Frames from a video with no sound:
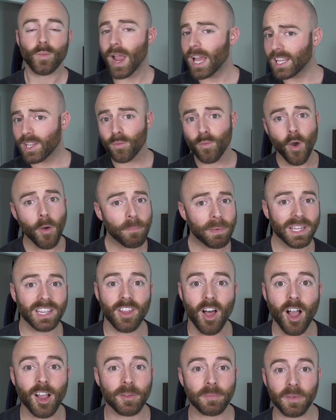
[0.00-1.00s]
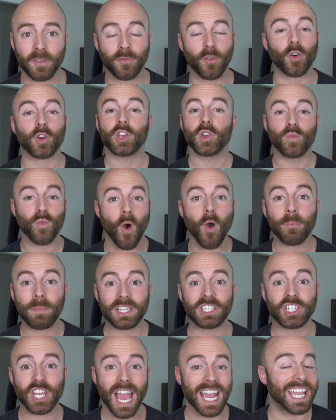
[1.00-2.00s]
Well, it won't be long before you won't
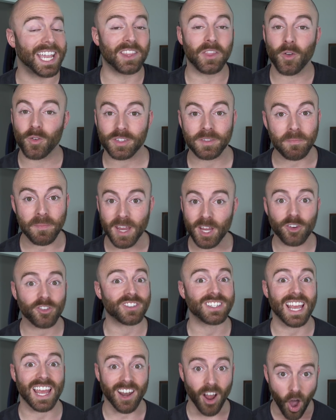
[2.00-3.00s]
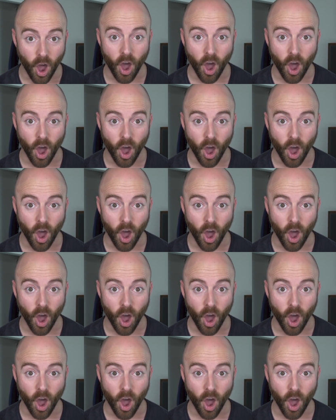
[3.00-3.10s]
be checking those mirrors at